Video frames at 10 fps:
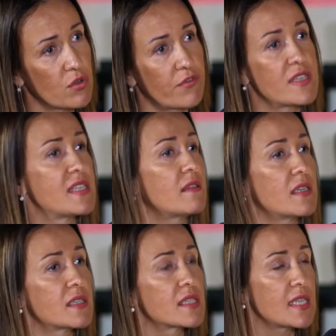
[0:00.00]
of
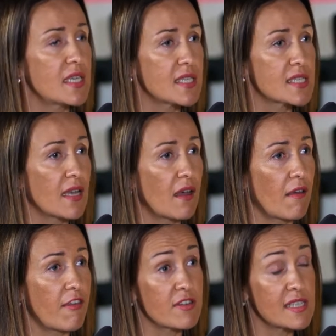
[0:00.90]
resilience is
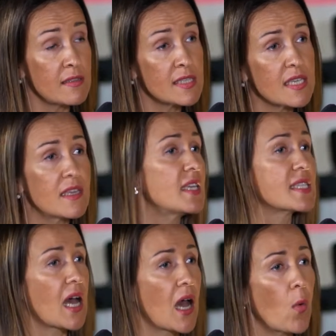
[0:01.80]

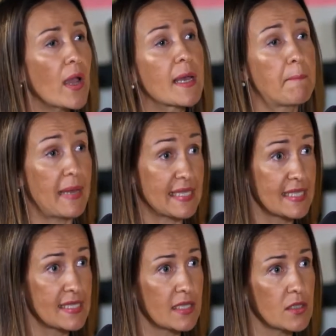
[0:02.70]
our
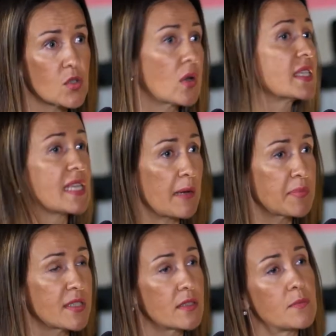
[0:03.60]
capacity to
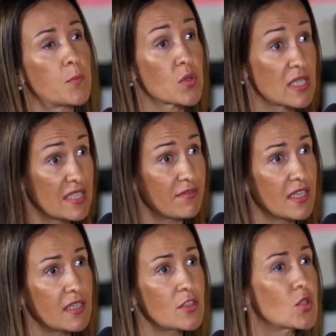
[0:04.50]
adapt
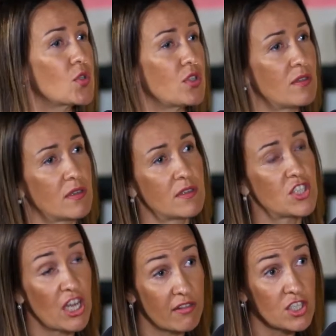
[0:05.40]
positively to
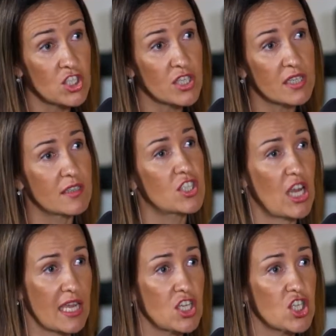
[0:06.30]
challenge,
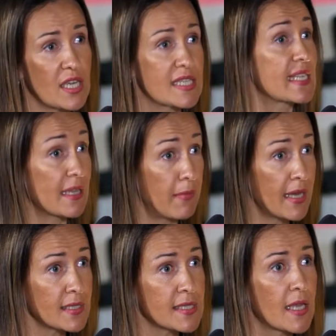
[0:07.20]
change, and
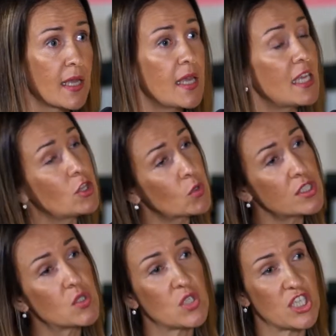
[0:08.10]
setbacks in order
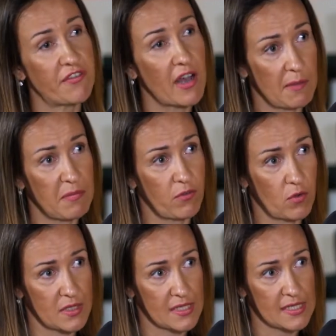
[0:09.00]
to achieve high
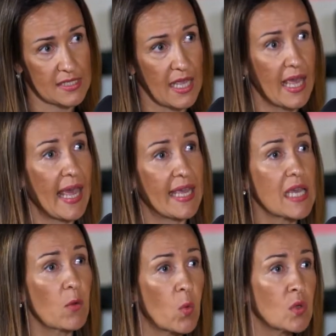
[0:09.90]
performance. And
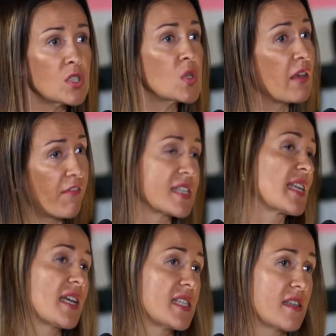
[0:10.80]
I want to
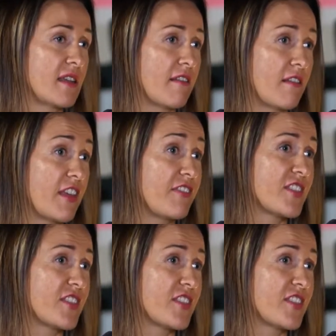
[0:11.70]
emphasize that